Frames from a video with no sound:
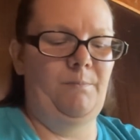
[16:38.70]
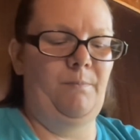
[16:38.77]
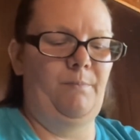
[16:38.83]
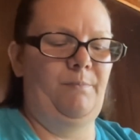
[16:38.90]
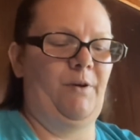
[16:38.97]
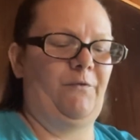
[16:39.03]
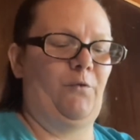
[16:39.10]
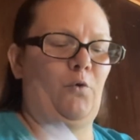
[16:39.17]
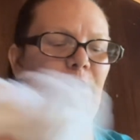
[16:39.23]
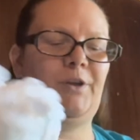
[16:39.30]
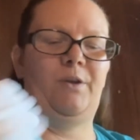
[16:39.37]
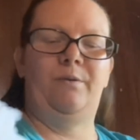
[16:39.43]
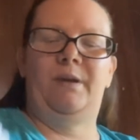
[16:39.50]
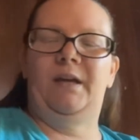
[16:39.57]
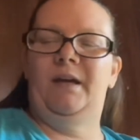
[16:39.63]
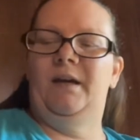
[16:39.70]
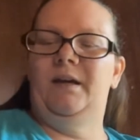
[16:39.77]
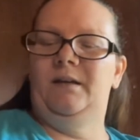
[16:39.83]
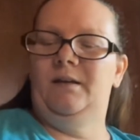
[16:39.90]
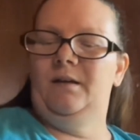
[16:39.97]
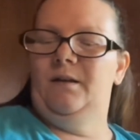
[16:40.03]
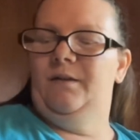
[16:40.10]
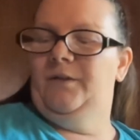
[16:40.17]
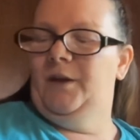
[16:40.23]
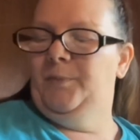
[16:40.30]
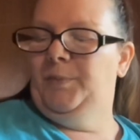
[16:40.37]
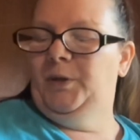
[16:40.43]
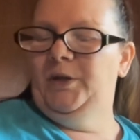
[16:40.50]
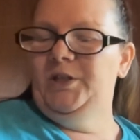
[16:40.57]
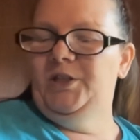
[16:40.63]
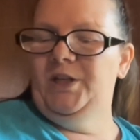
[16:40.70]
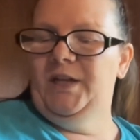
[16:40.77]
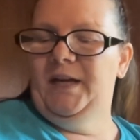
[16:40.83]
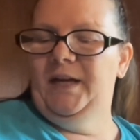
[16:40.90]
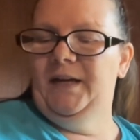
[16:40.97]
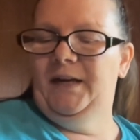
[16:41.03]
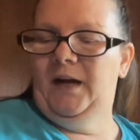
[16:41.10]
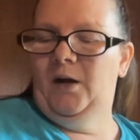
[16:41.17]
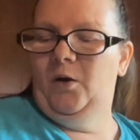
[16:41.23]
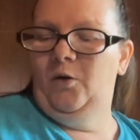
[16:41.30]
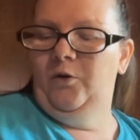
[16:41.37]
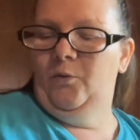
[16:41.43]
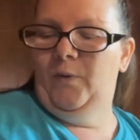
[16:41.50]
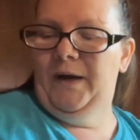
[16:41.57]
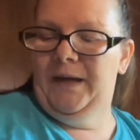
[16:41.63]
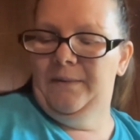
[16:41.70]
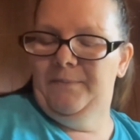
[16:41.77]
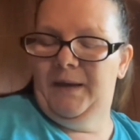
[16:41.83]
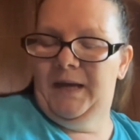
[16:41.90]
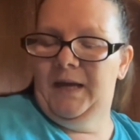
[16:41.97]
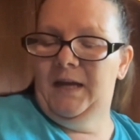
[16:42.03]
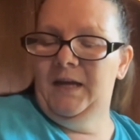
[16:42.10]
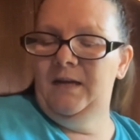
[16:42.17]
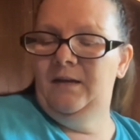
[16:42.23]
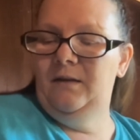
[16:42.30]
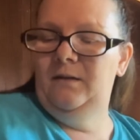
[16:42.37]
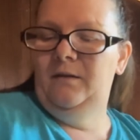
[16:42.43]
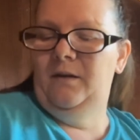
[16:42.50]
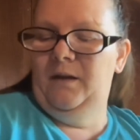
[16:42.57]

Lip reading: before you get the plushie head all the way made.